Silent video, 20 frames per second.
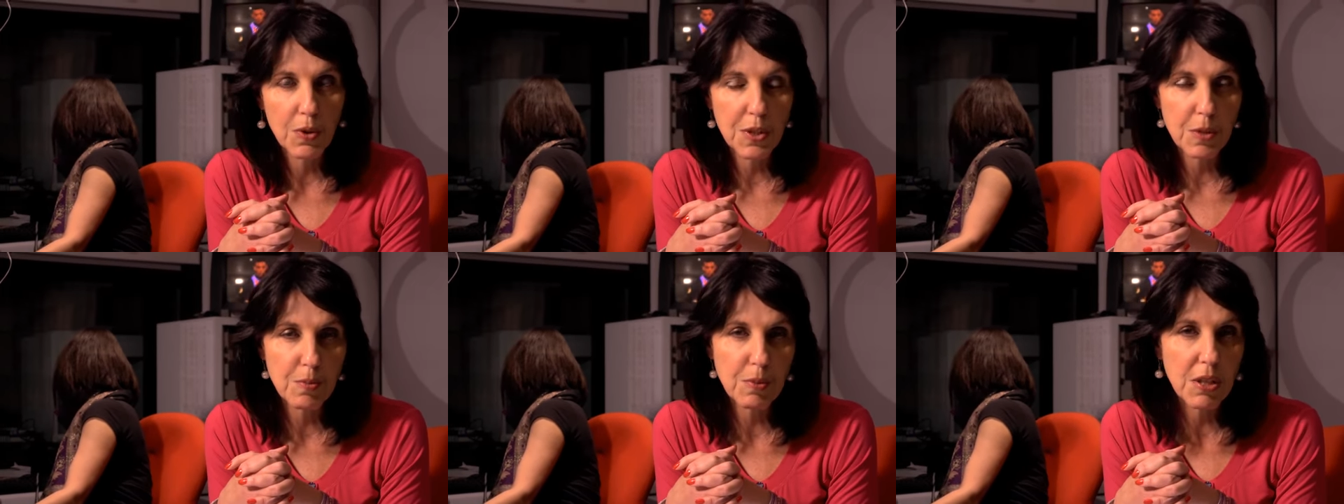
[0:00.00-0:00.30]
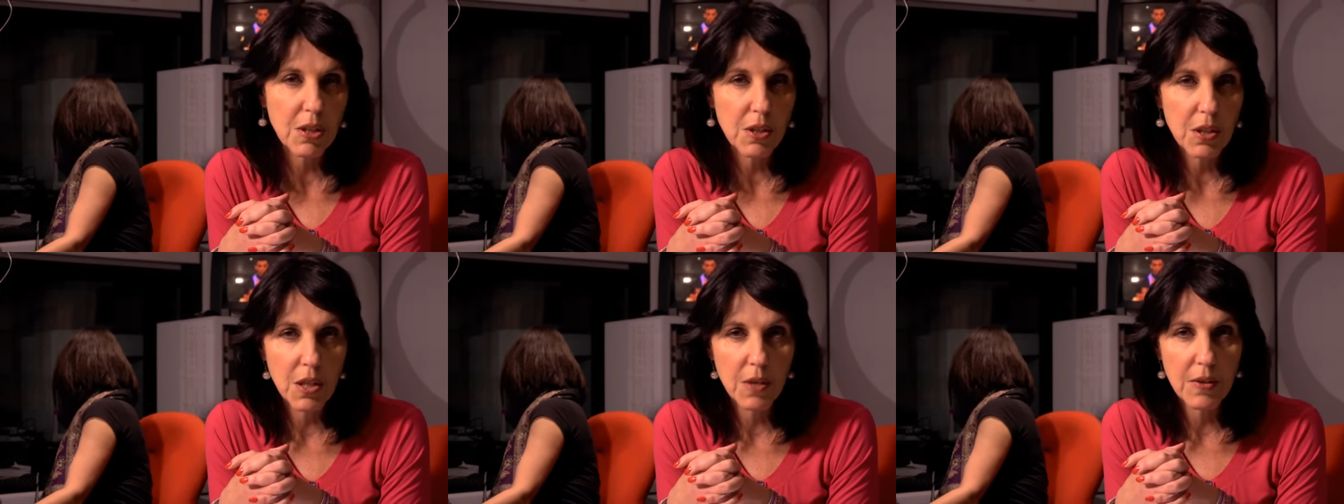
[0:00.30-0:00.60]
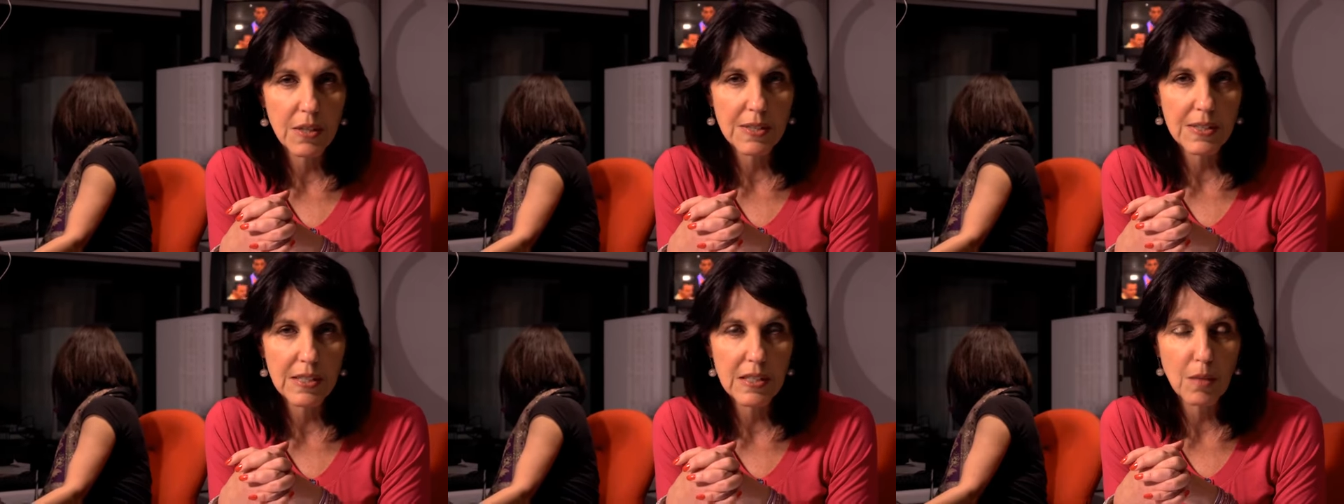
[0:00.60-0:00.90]
to be
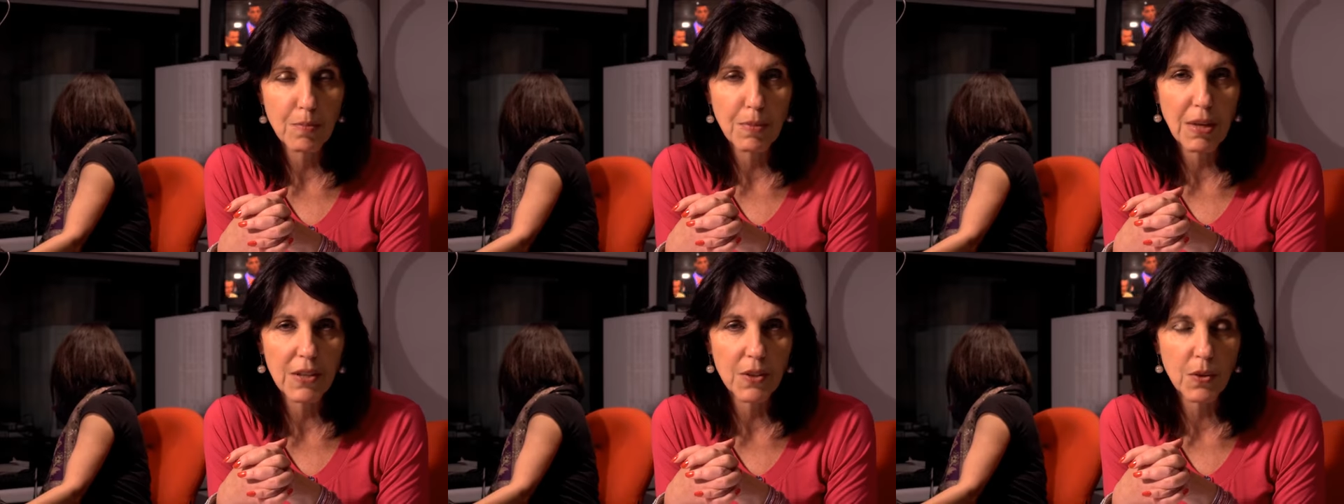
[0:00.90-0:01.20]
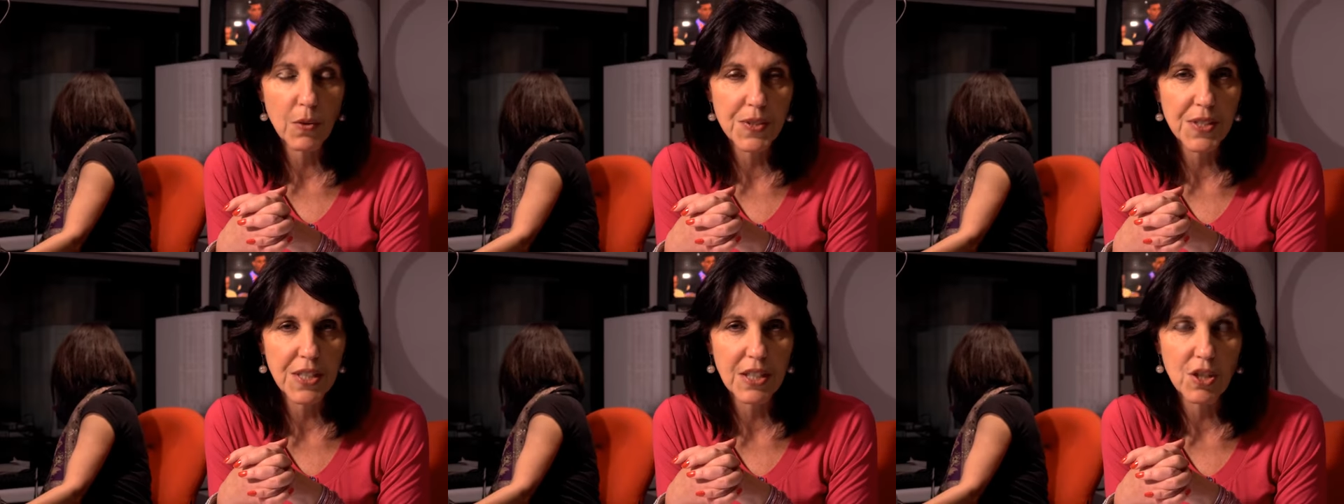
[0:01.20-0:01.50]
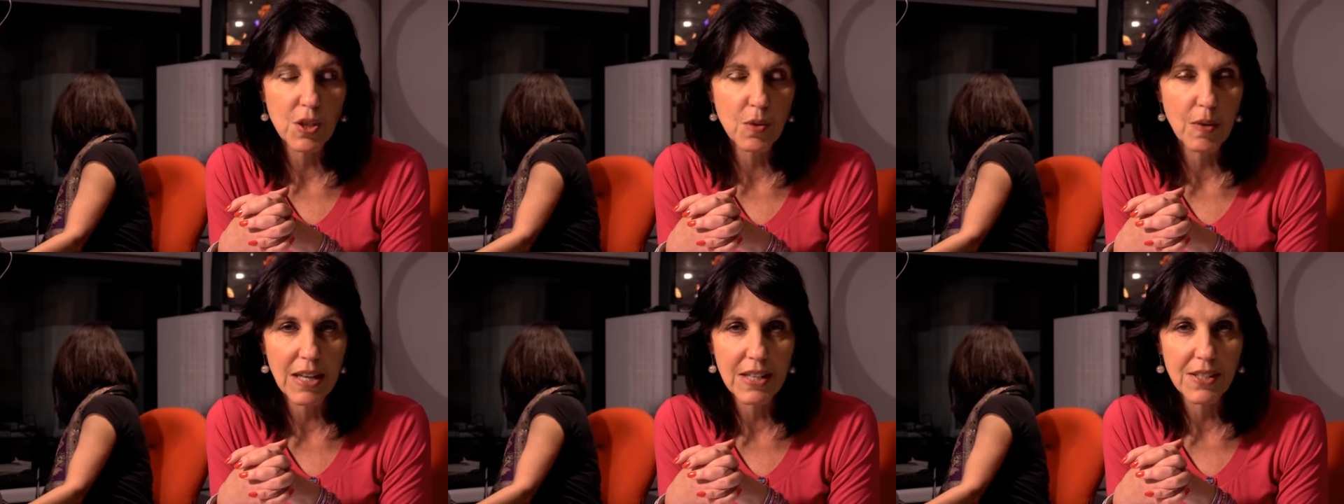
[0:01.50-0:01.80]
curious about your
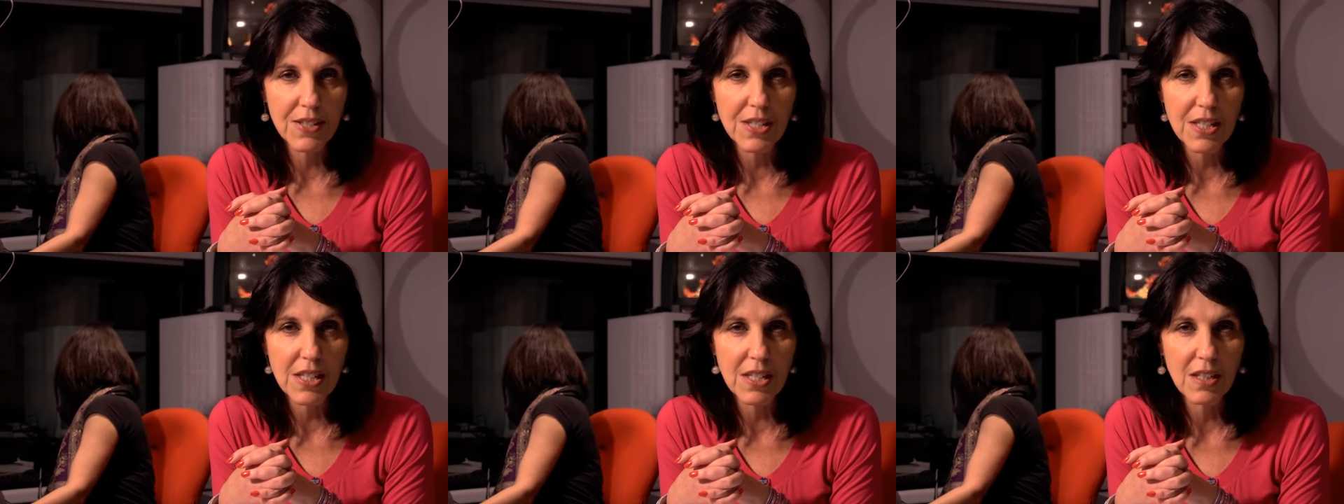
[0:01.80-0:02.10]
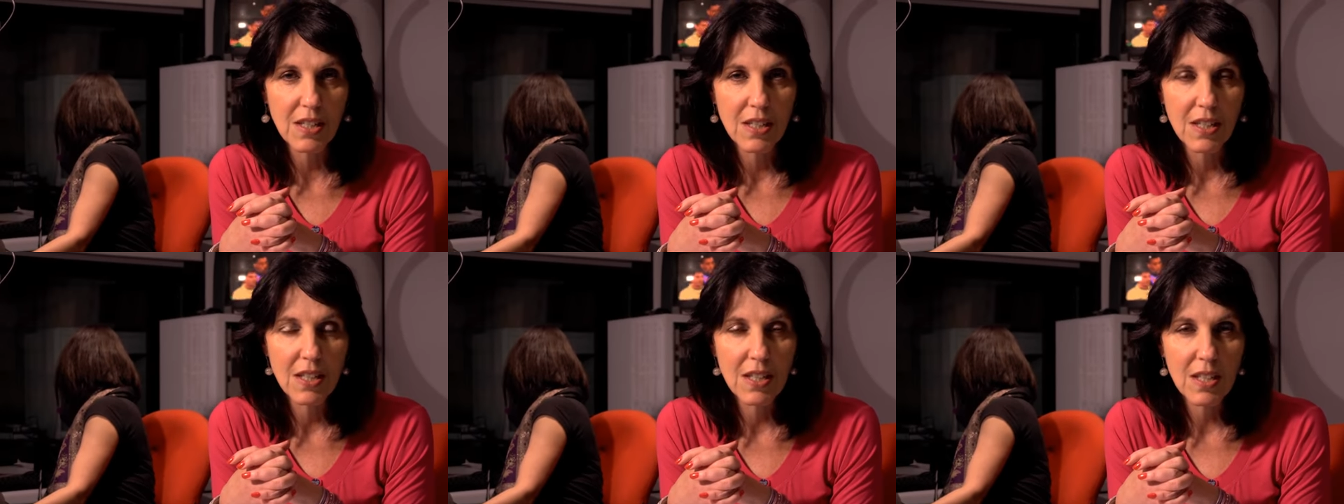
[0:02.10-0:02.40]
sexuality,